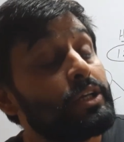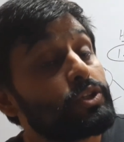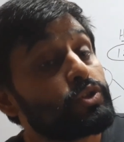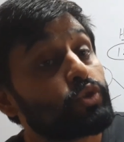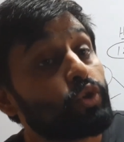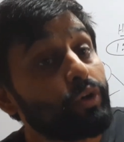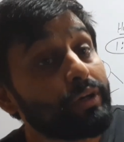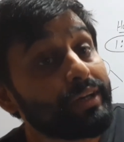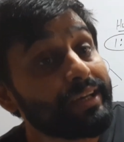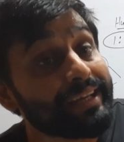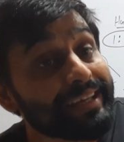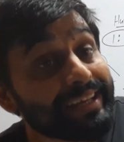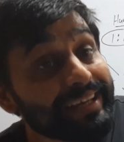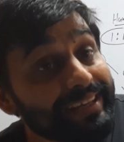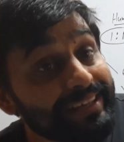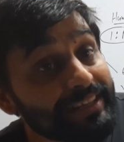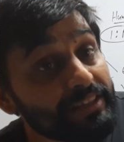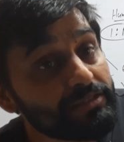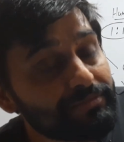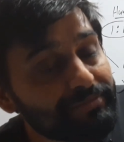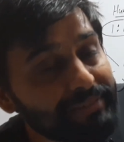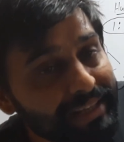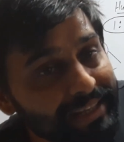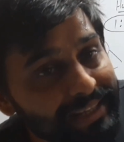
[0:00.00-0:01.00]
So it
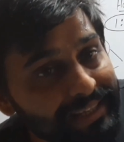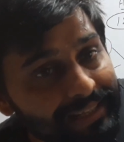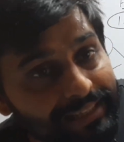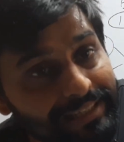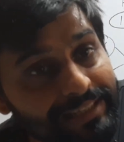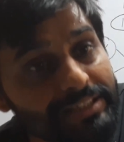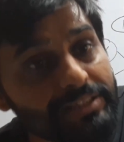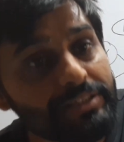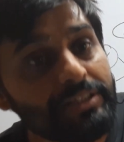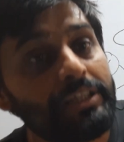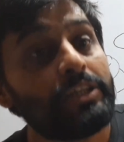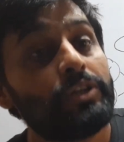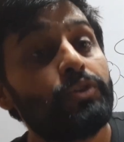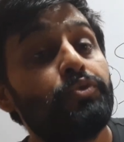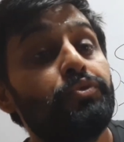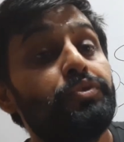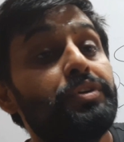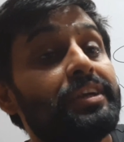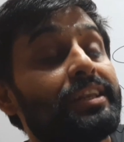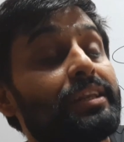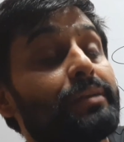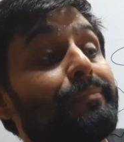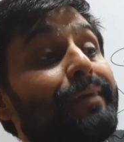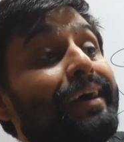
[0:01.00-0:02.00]
is very easy to
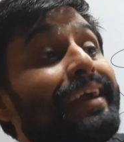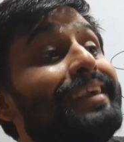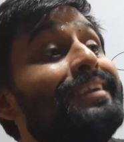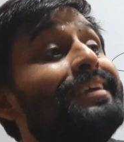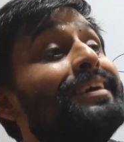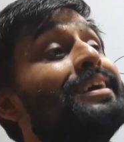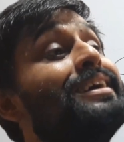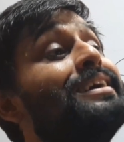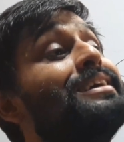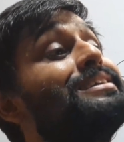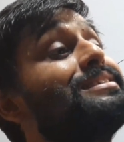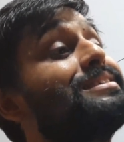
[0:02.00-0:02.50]
determine